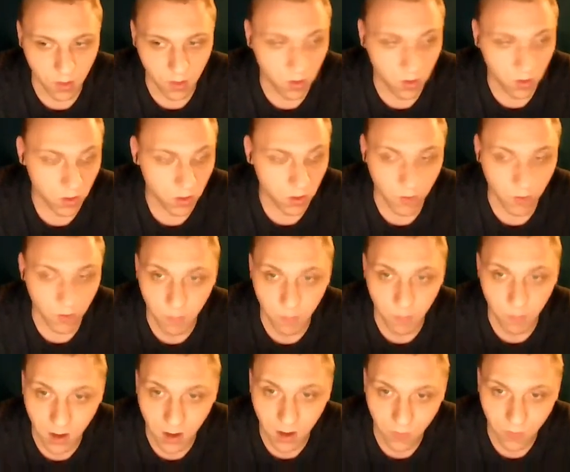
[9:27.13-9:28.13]
The main
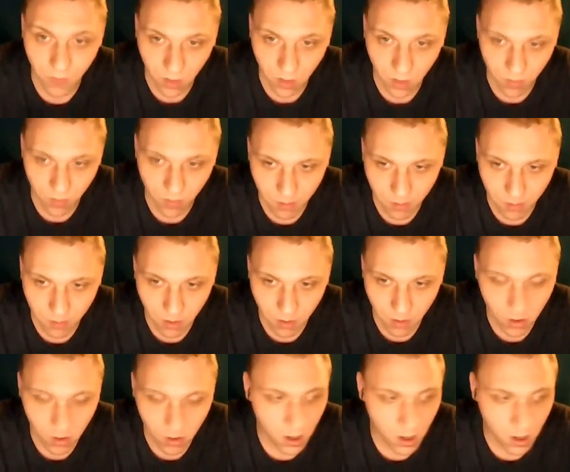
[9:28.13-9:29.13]
thing to remember,
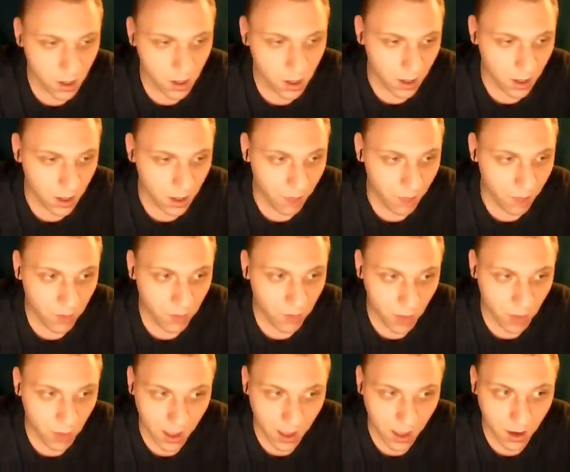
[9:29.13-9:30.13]
if you
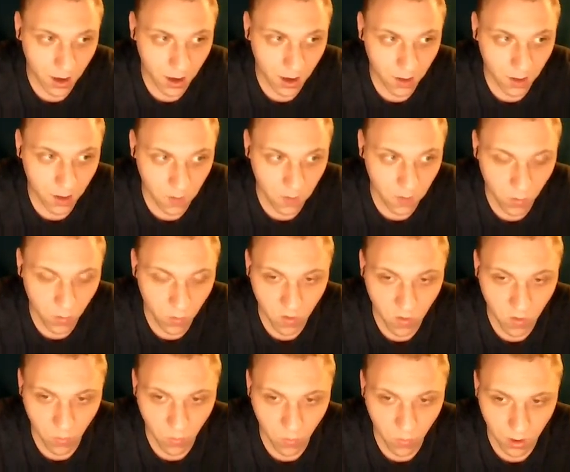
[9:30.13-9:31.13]
can, use
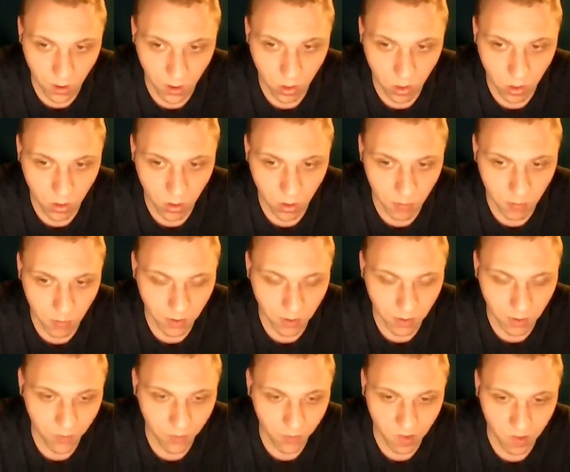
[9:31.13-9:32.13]
switch, but if
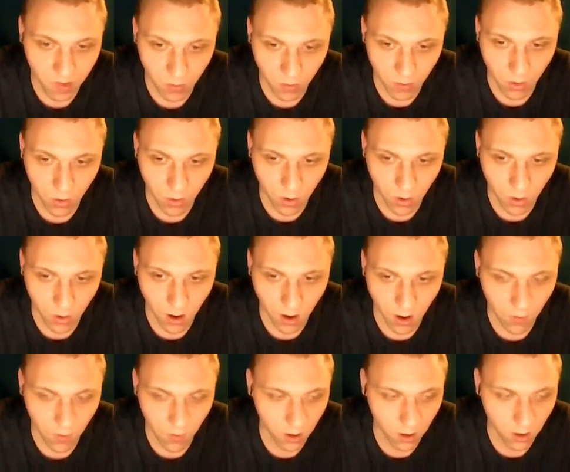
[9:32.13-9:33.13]
it's not required, you
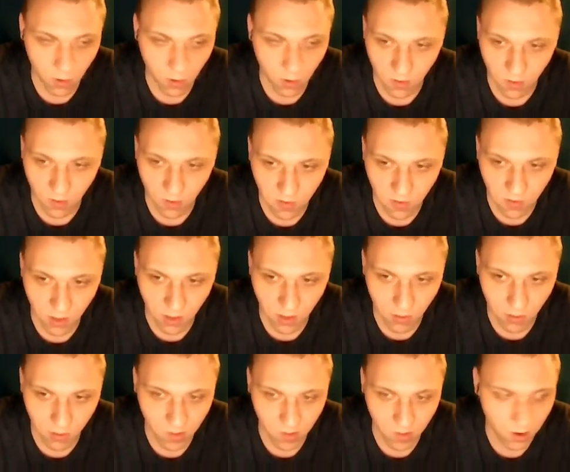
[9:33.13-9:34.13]
can use if statements.
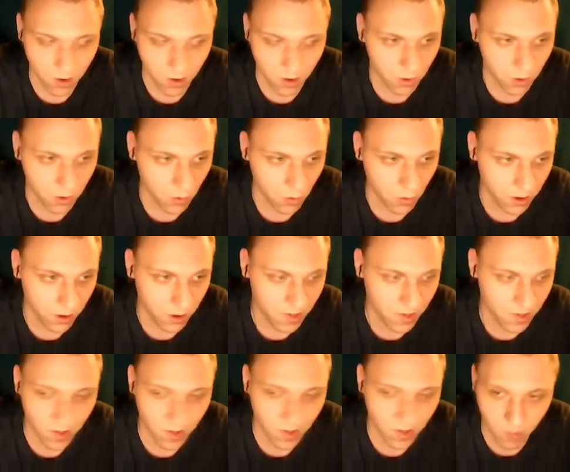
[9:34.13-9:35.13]
They do the exact
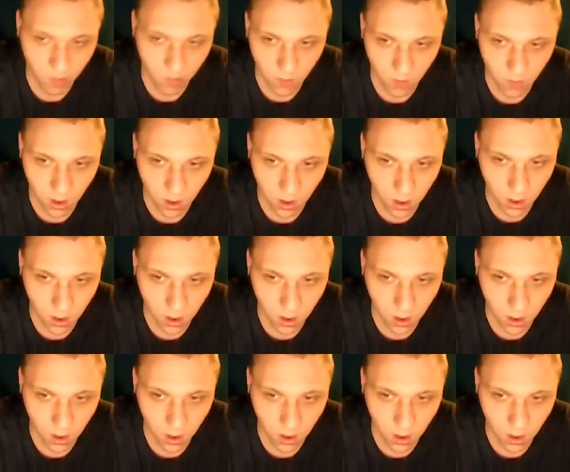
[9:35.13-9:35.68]
same thing.